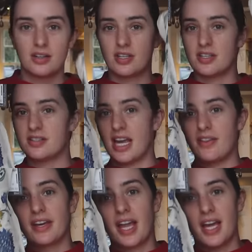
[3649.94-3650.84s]
to sit
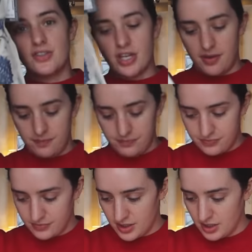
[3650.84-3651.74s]
in the kitchen.
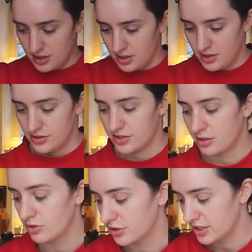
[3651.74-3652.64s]

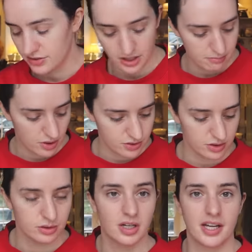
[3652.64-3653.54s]
So Roxy's gonna
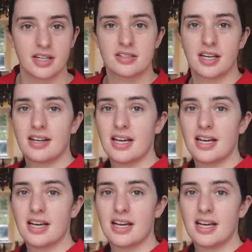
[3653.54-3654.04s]
model. I need to take the